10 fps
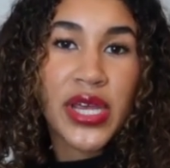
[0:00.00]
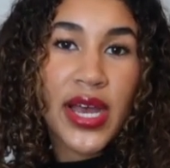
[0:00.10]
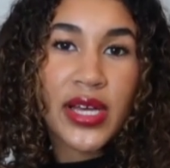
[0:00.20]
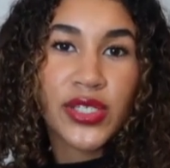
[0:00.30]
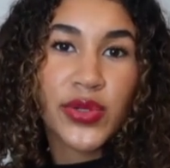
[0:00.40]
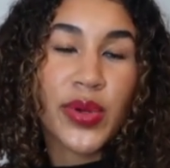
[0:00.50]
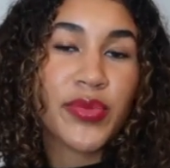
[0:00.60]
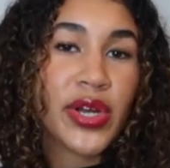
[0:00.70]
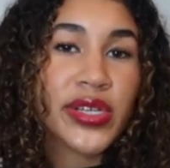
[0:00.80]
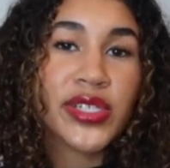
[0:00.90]
has or what
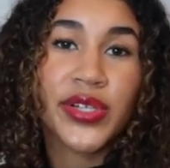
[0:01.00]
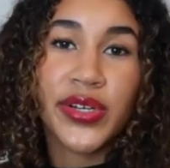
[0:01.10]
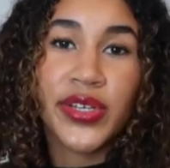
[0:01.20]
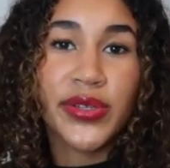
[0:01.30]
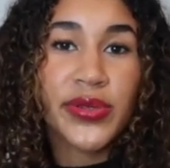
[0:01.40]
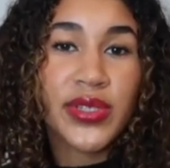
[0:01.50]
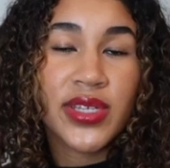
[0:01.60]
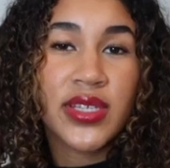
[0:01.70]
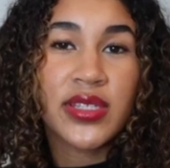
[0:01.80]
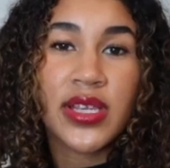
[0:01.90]
product she already uses,